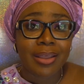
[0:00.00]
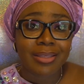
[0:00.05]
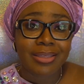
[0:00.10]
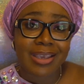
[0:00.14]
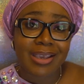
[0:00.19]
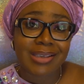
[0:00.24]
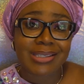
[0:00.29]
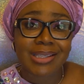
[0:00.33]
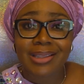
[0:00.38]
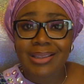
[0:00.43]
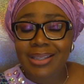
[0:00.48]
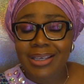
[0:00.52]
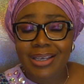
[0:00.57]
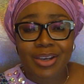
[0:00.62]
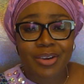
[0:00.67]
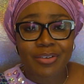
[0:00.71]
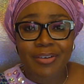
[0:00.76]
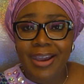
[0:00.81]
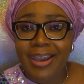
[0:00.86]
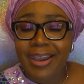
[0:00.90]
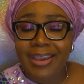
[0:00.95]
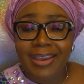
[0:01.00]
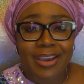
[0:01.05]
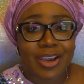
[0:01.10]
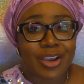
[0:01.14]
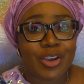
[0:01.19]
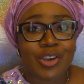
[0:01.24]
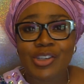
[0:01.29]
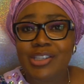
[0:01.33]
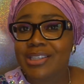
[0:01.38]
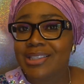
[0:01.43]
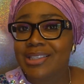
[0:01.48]
There's a link right here.
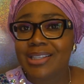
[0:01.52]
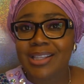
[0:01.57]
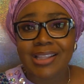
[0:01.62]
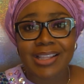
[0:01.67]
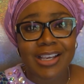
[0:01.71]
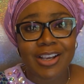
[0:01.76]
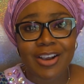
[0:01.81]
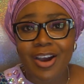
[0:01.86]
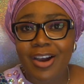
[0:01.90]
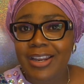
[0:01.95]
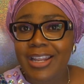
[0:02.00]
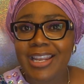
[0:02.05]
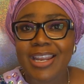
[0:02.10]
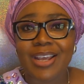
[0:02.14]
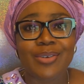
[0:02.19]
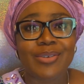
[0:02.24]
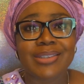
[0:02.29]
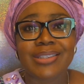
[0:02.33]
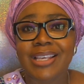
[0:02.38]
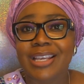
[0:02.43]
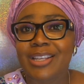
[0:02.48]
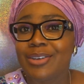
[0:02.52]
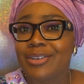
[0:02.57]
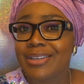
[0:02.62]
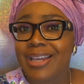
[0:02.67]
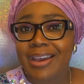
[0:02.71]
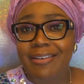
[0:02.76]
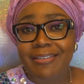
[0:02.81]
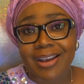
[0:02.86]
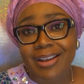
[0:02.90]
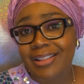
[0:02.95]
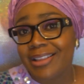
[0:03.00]
You just click on it, it will send you
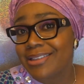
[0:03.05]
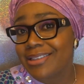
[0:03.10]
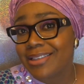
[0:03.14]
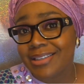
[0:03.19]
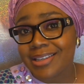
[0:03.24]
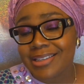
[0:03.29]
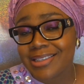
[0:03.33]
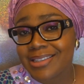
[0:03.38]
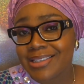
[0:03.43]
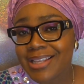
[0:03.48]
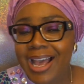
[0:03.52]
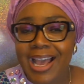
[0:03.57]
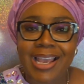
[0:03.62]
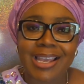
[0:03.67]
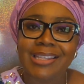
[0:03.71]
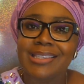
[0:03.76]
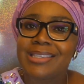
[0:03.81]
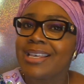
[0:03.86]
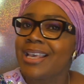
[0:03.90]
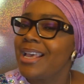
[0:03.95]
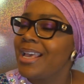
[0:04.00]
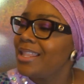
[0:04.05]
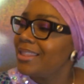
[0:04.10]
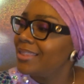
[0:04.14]
directly to the site.